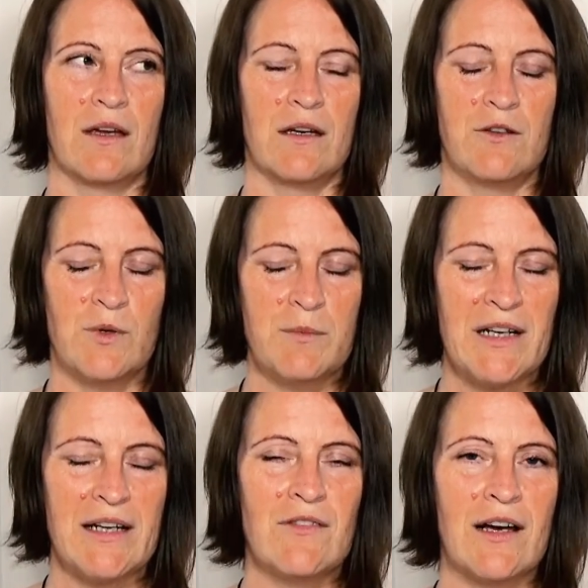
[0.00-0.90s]
If we
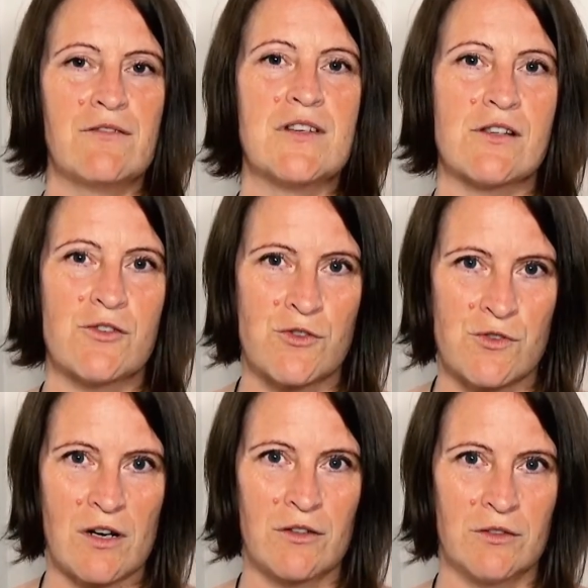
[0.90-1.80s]
believe life is a
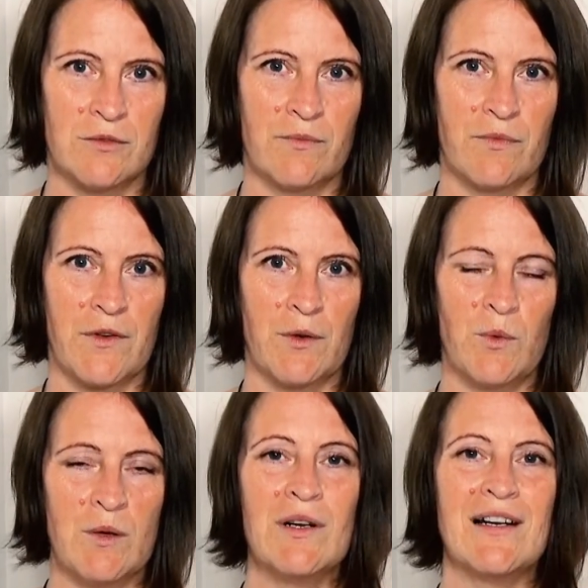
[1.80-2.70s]
struggle,
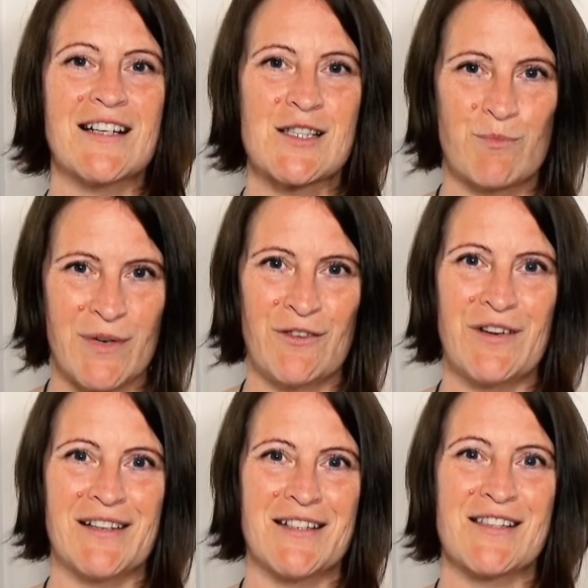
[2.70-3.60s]
we will
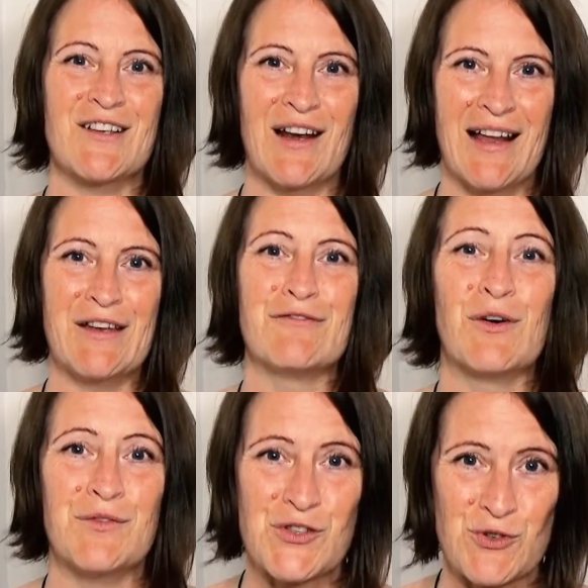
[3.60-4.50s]
experience a life
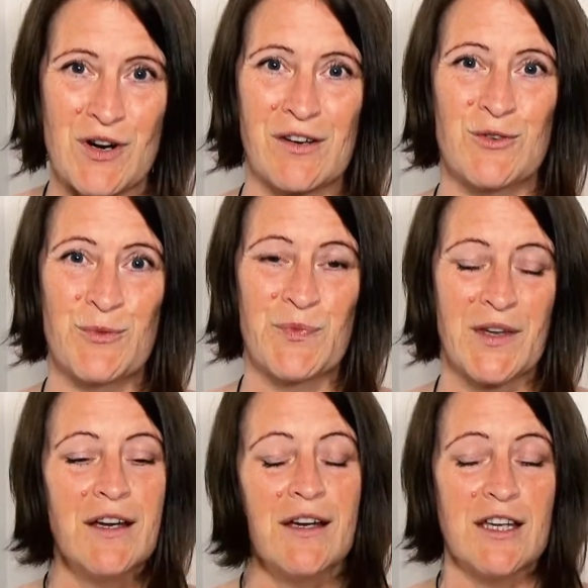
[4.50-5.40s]
of struggle.
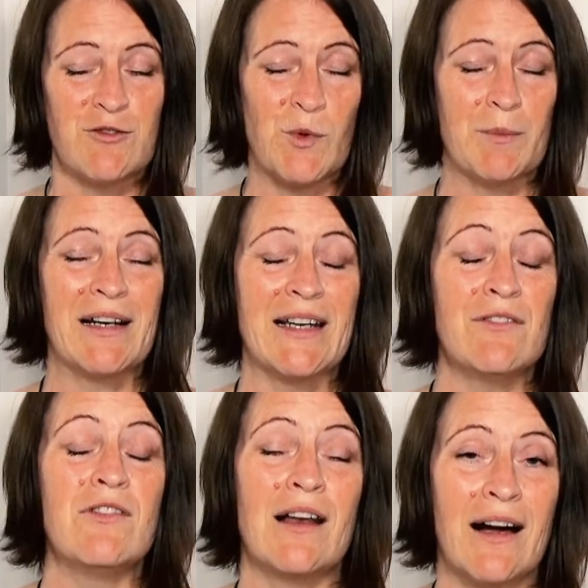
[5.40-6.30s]
If we
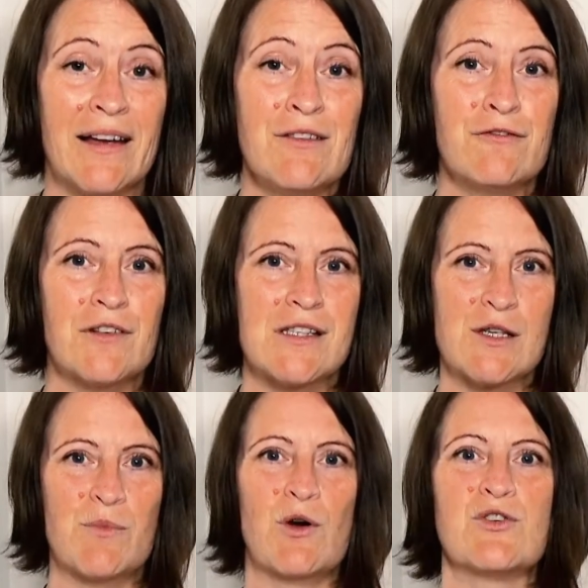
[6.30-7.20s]
believe life is
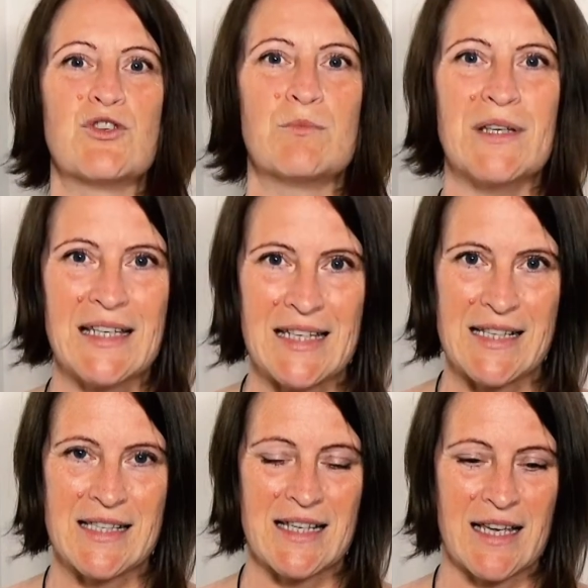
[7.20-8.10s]
supposed to be
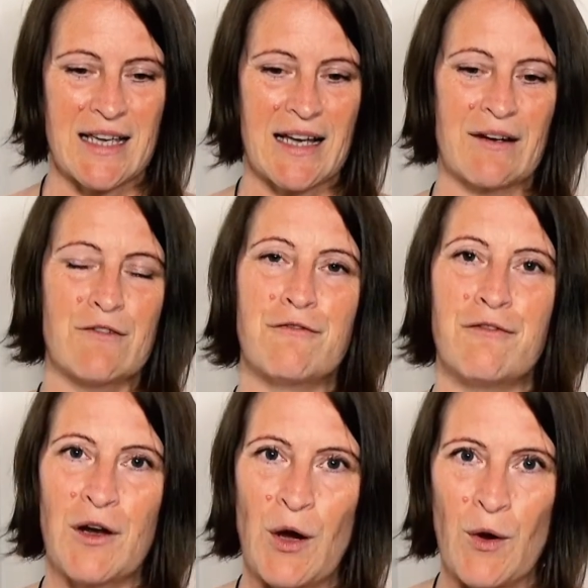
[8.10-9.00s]
easy and
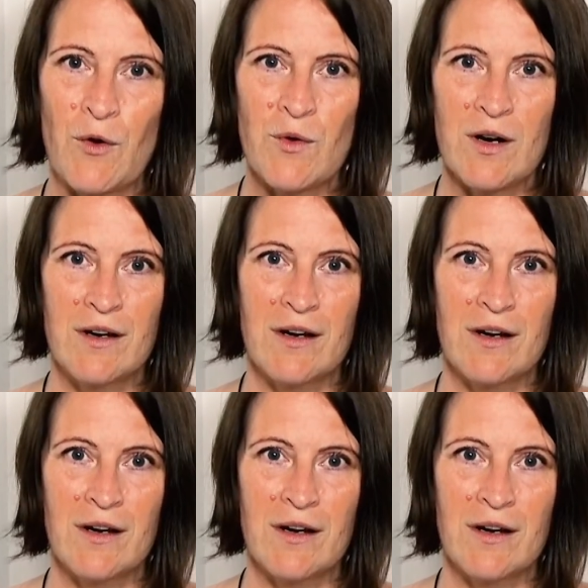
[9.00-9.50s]
flow,